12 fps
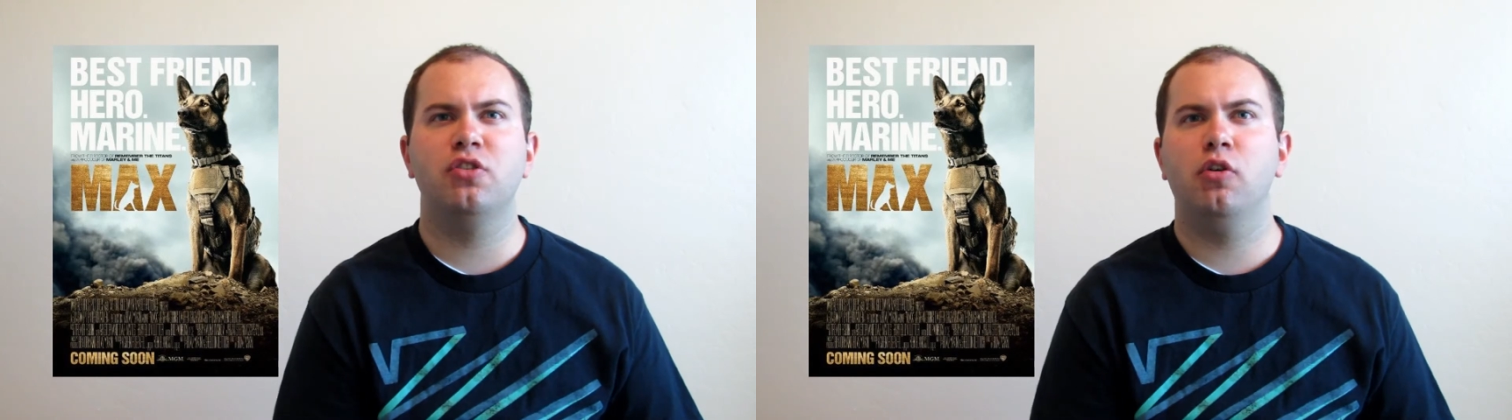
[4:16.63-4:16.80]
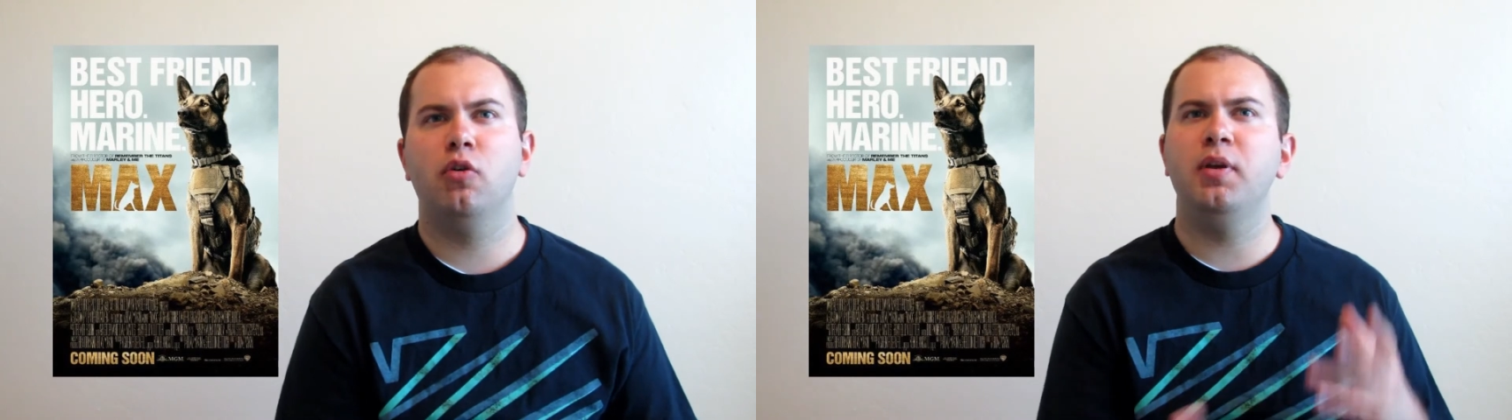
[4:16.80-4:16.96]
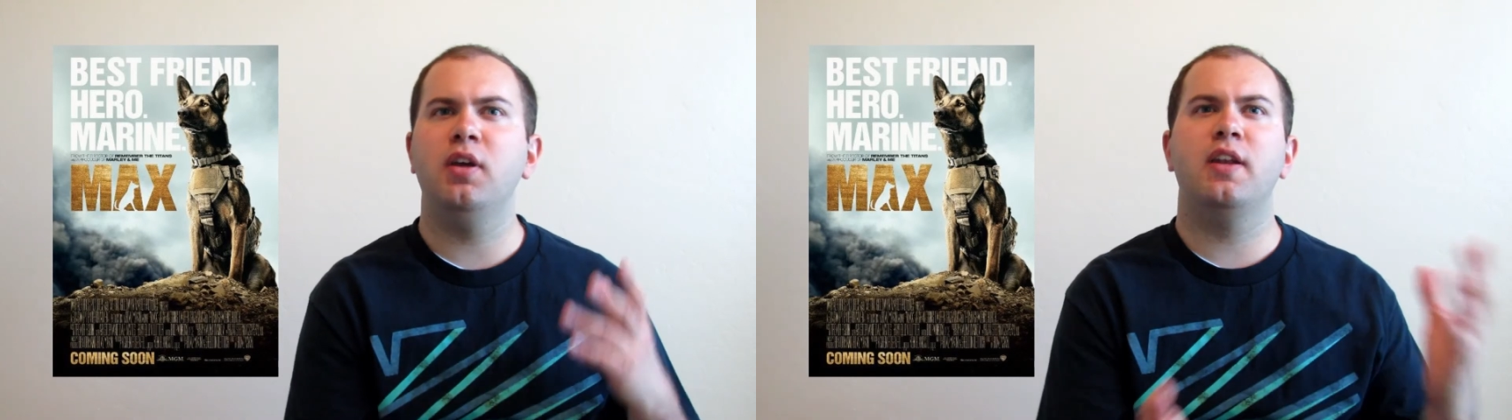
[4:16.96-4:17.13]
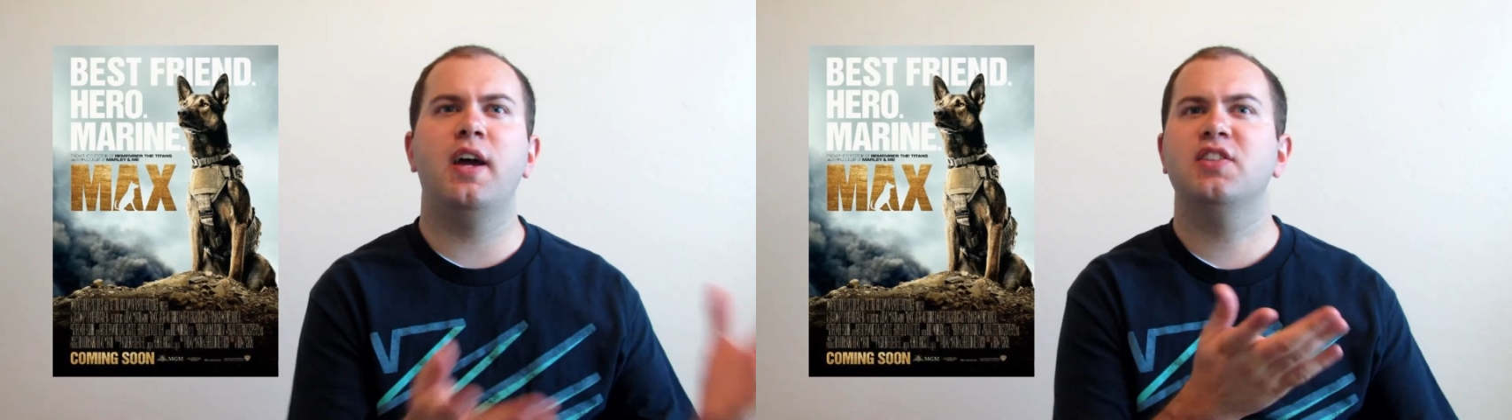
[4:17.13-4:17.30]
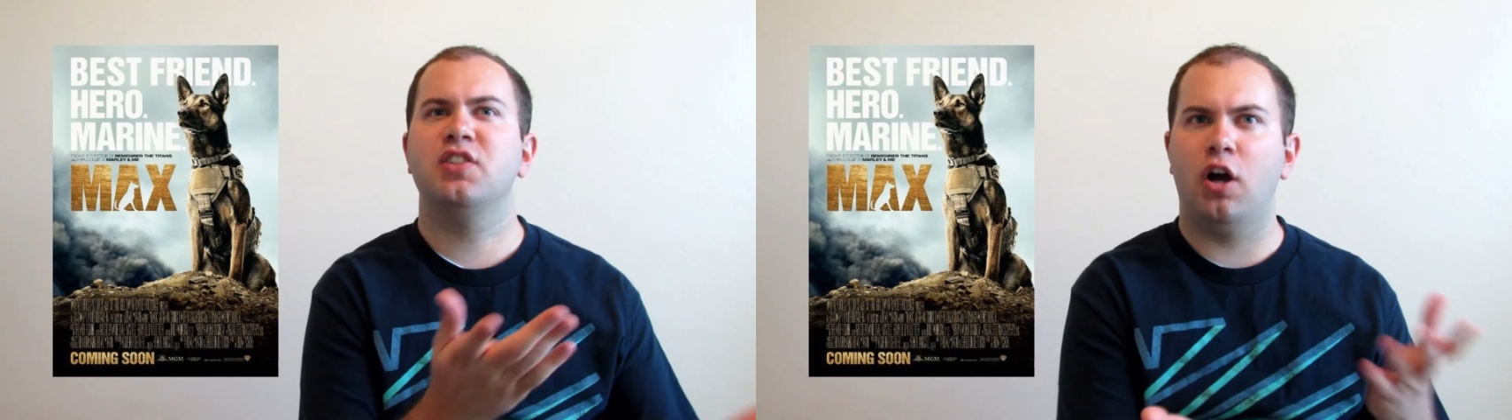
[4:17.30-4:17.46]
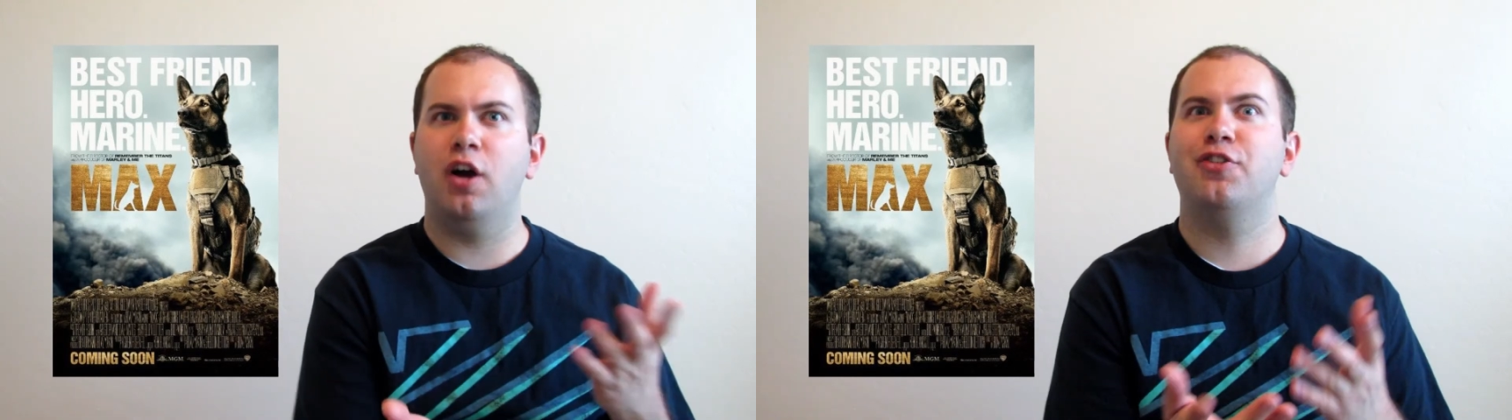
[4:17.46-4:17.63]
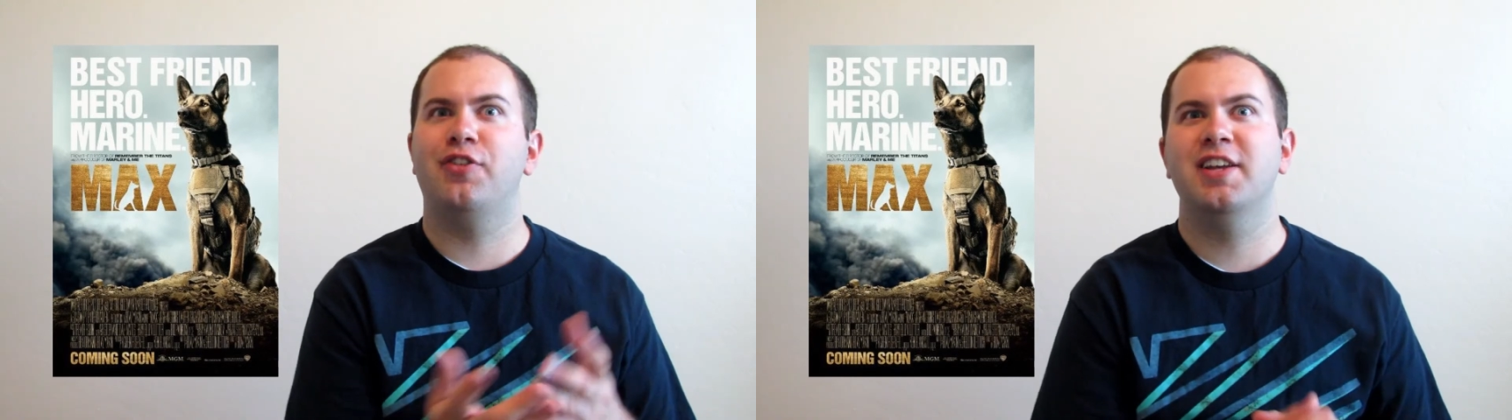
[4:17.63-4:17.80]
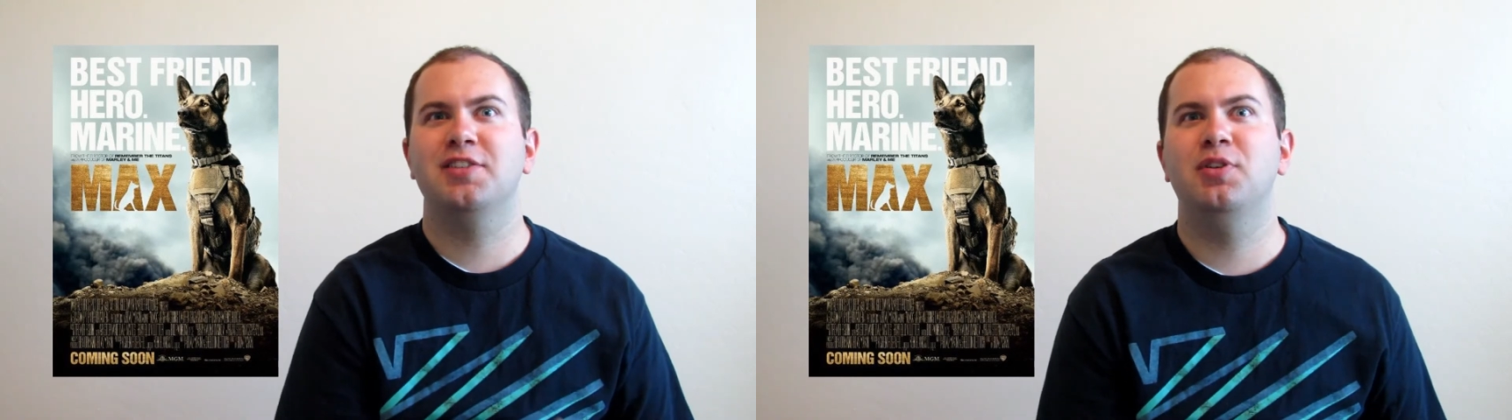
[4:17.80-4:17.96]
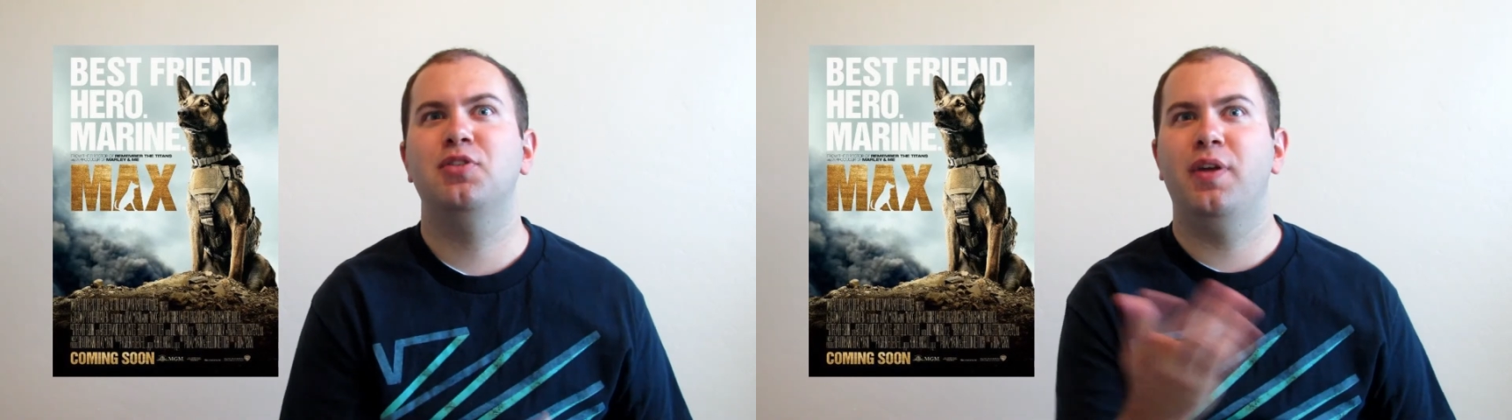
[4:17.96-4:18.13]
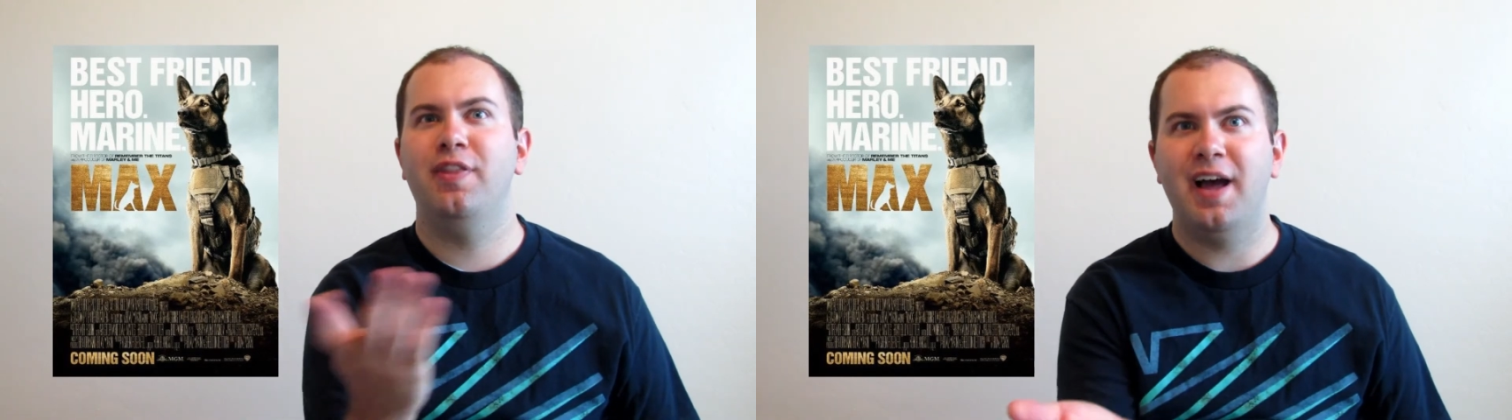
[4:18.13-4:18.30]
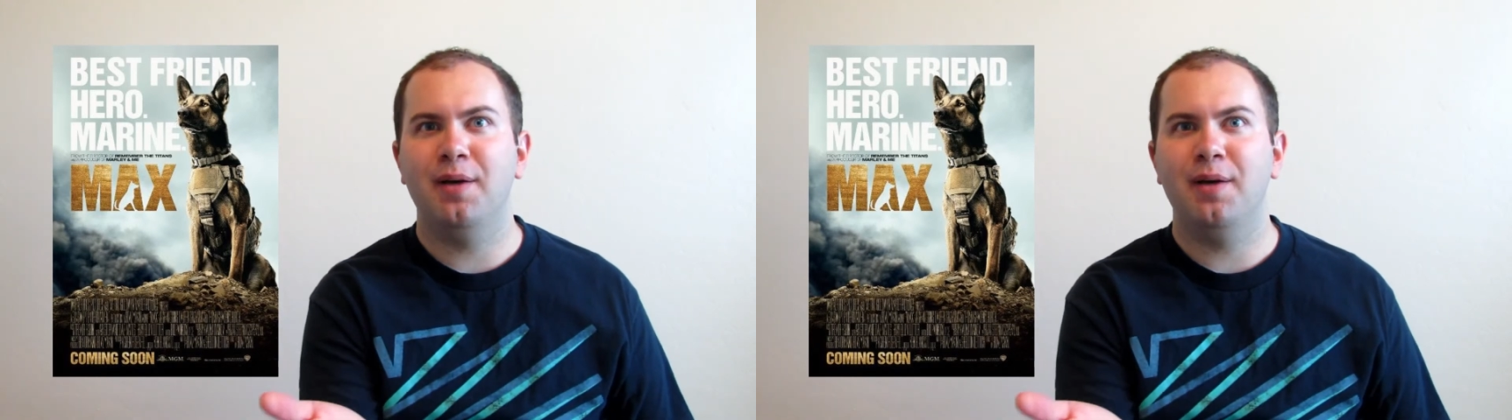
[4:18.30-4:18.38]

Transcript: so it'll be a nice contrast between